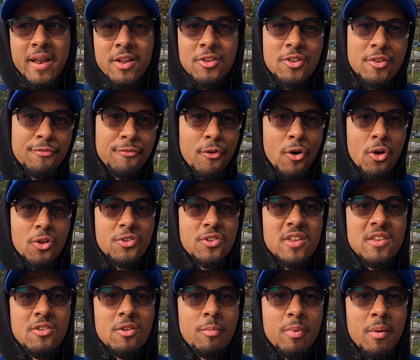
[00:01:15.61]
And it's a fall
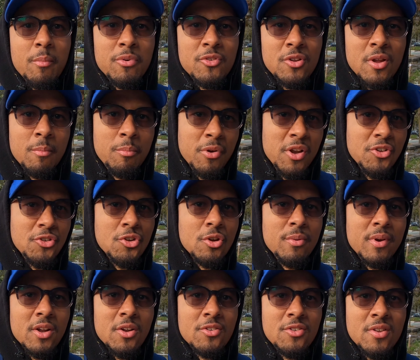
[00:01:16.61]
season, so I'm pretty
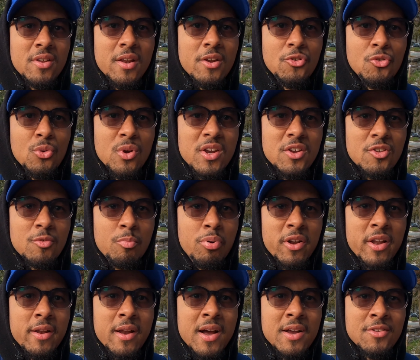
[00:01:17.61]
sure we're gonna see the trees
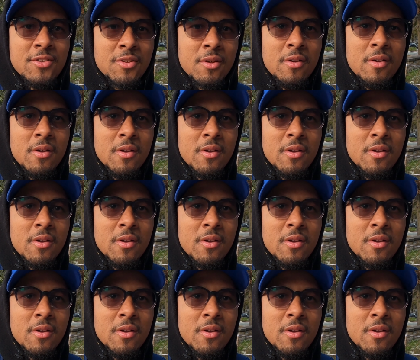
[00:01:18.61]
pretty nice.